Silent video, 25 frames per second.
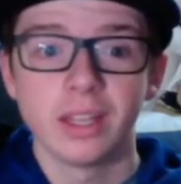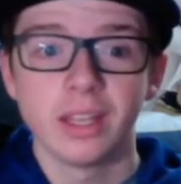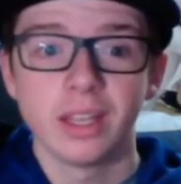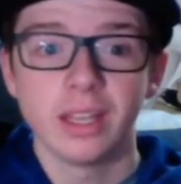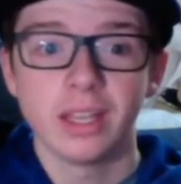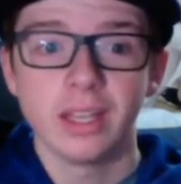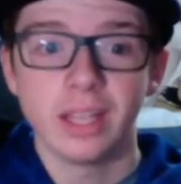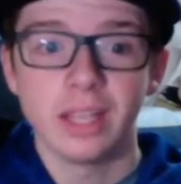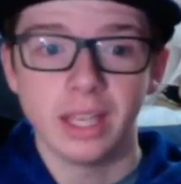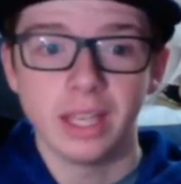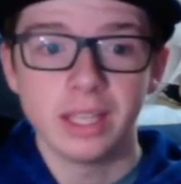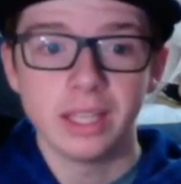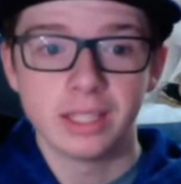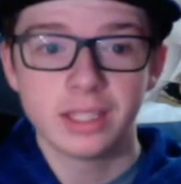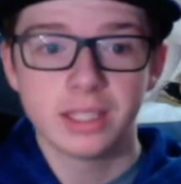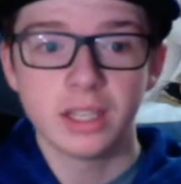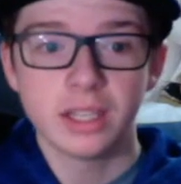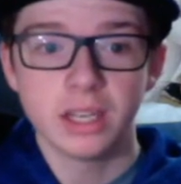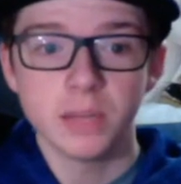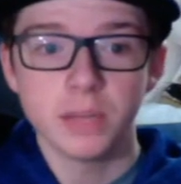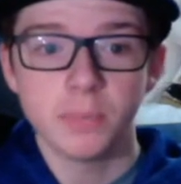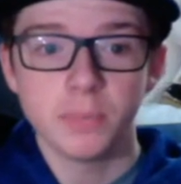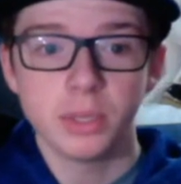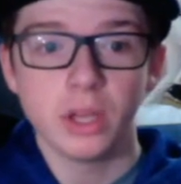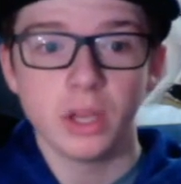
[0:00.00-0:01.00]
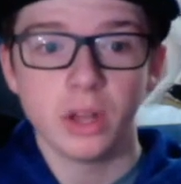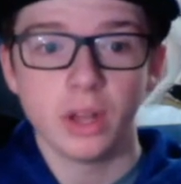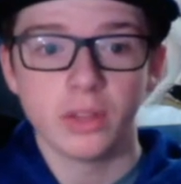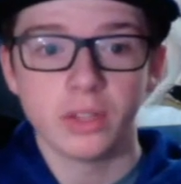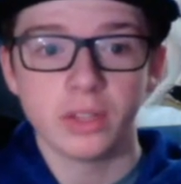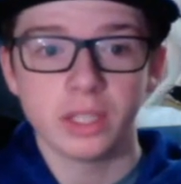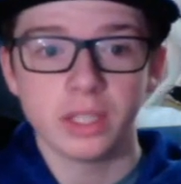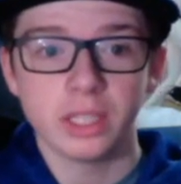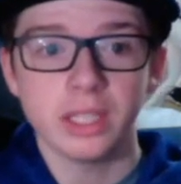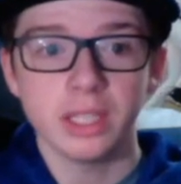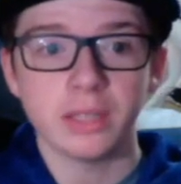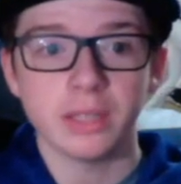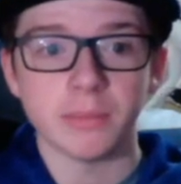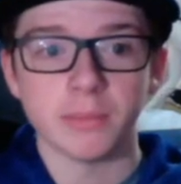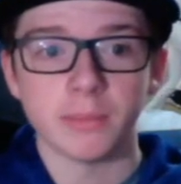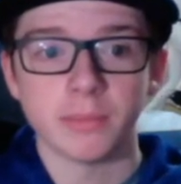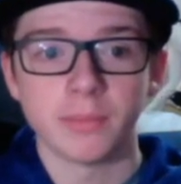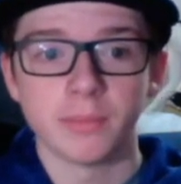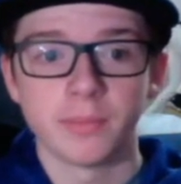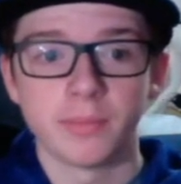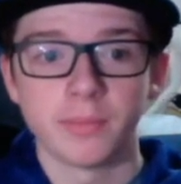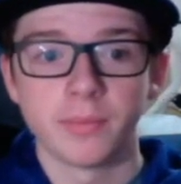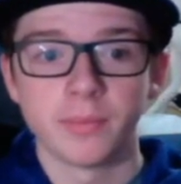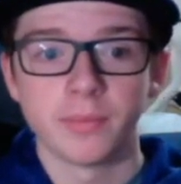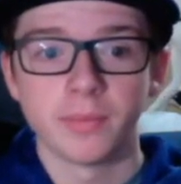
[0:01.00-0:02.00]
he's going to be on the team.
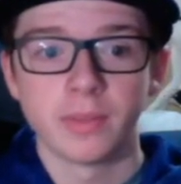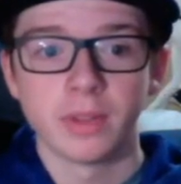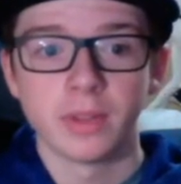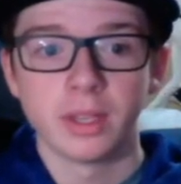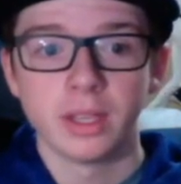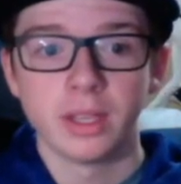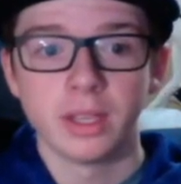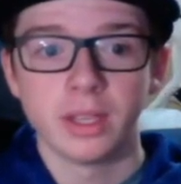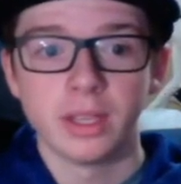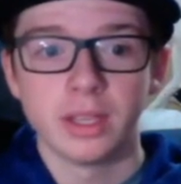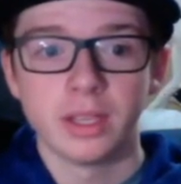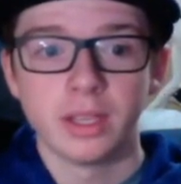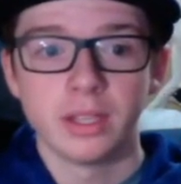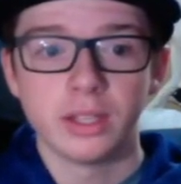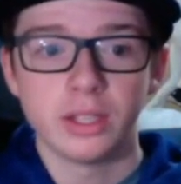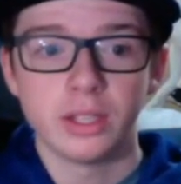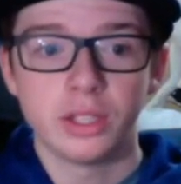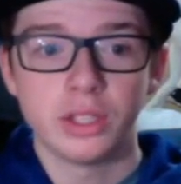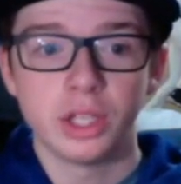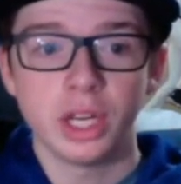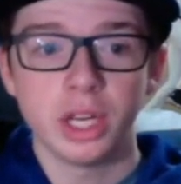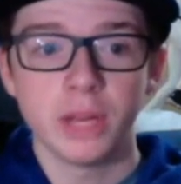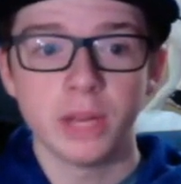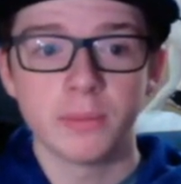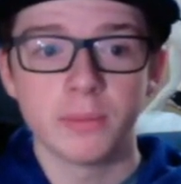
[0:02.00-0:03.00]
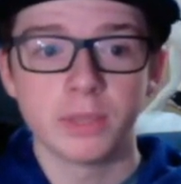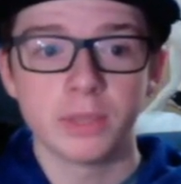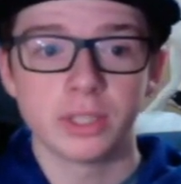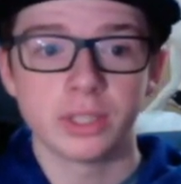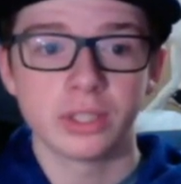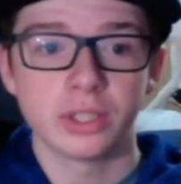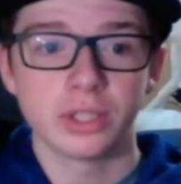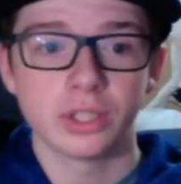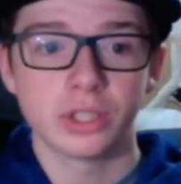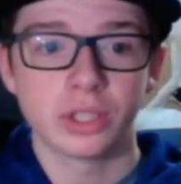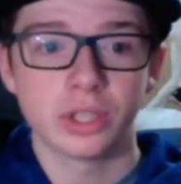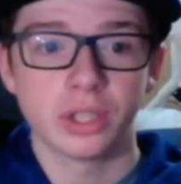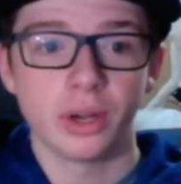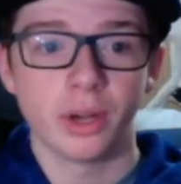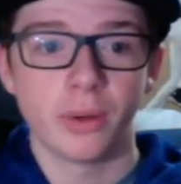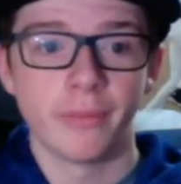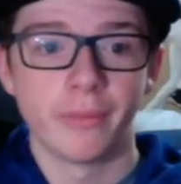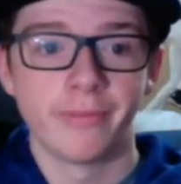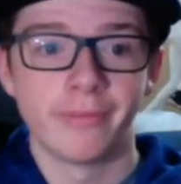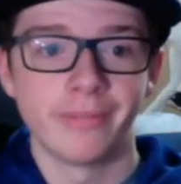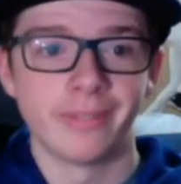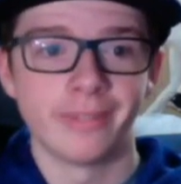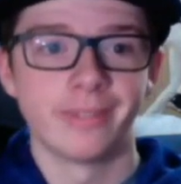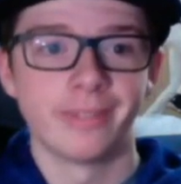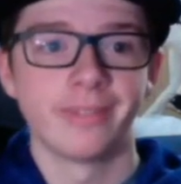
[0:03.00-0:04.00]
The GM doesn't just go,
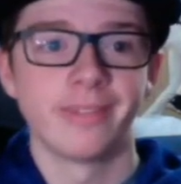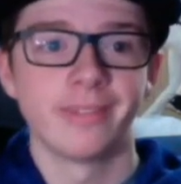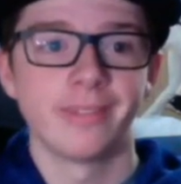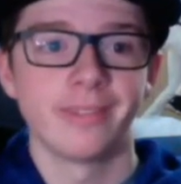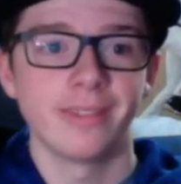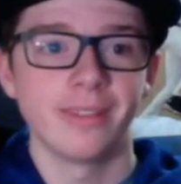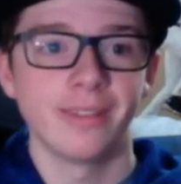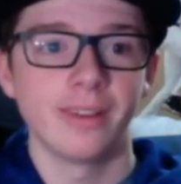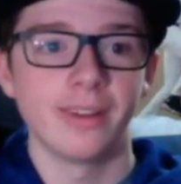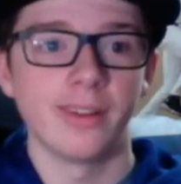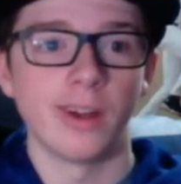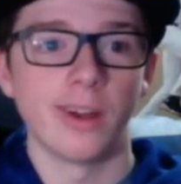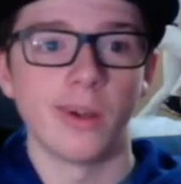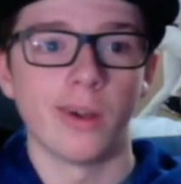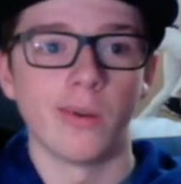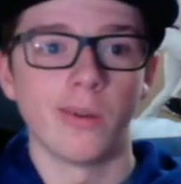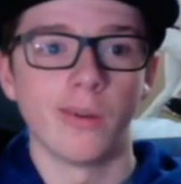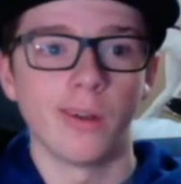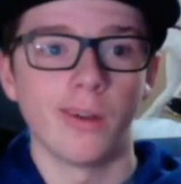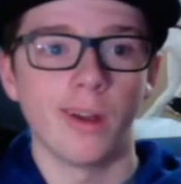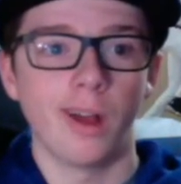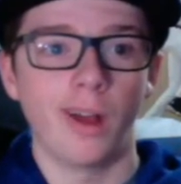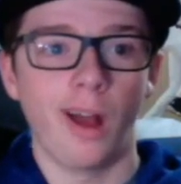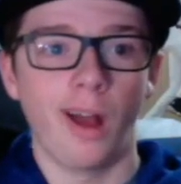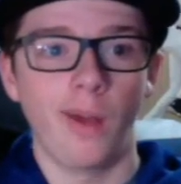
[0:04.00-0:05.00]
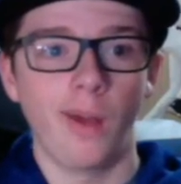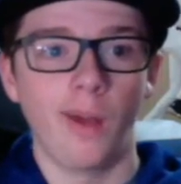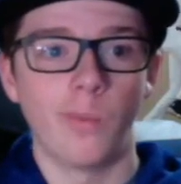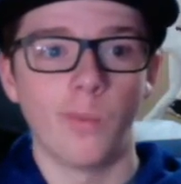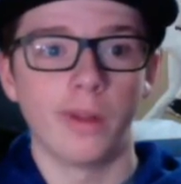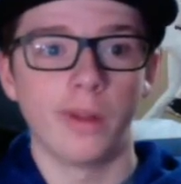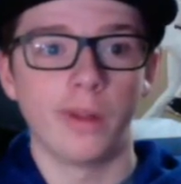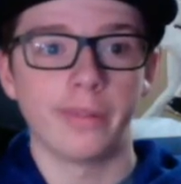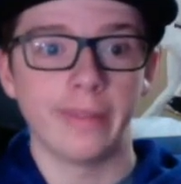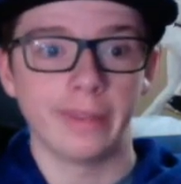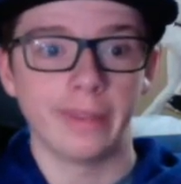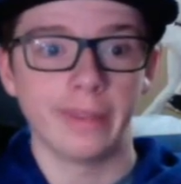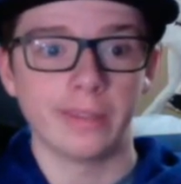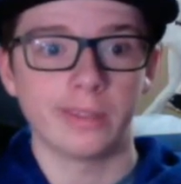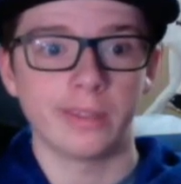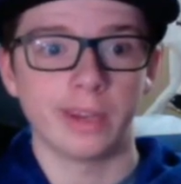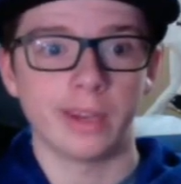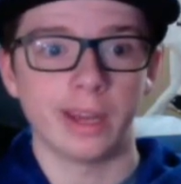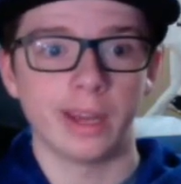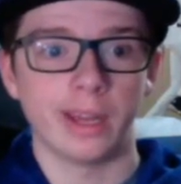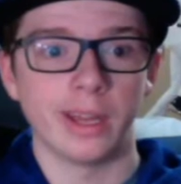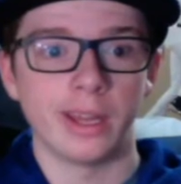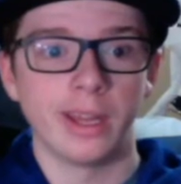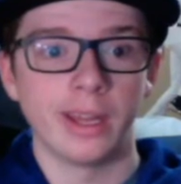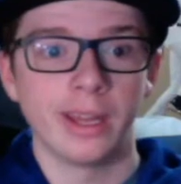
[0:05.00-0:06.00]
no, I want this
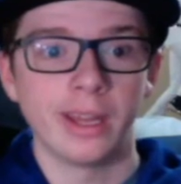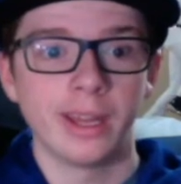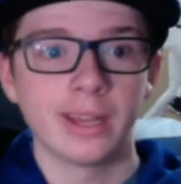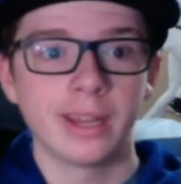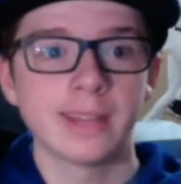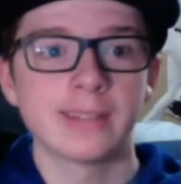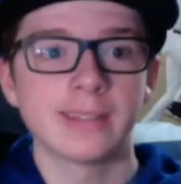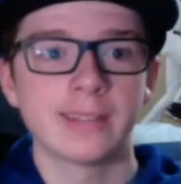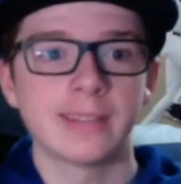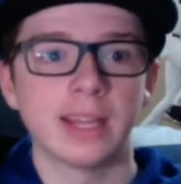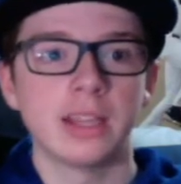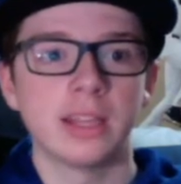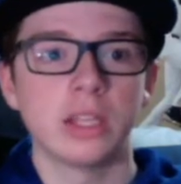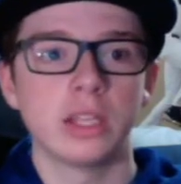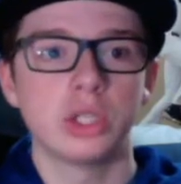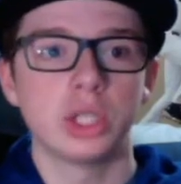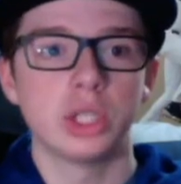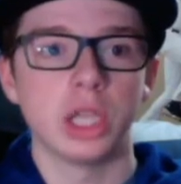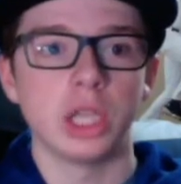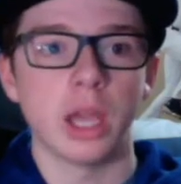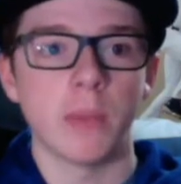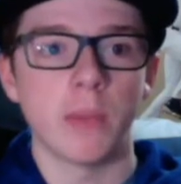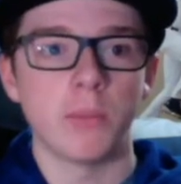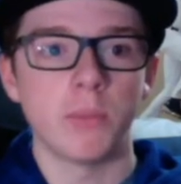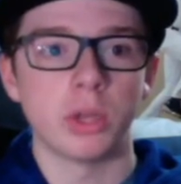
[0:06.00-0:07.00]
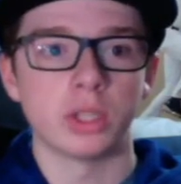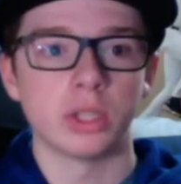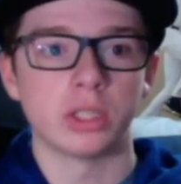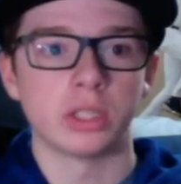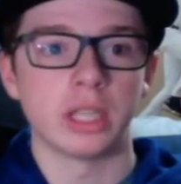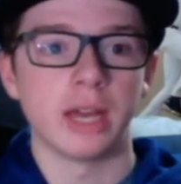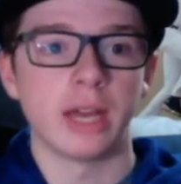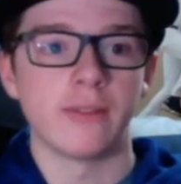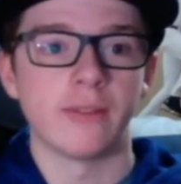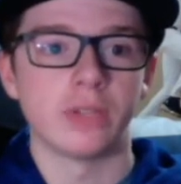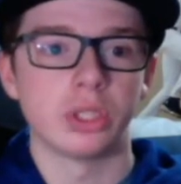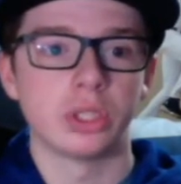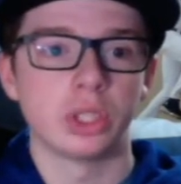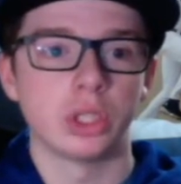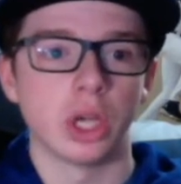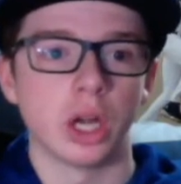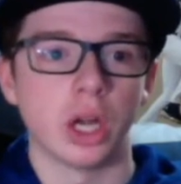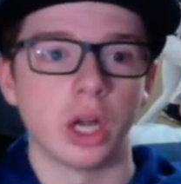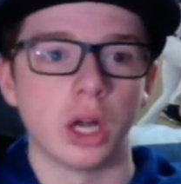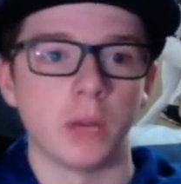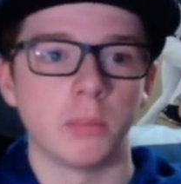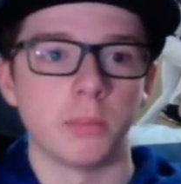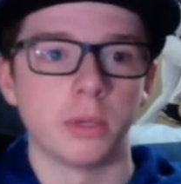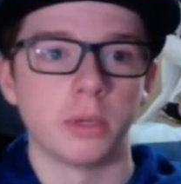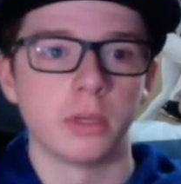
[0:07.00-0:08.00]
guy. Because then the GM doesn't have a
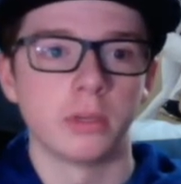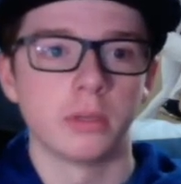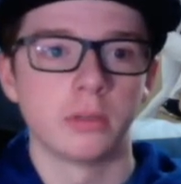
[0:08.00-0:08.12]
job.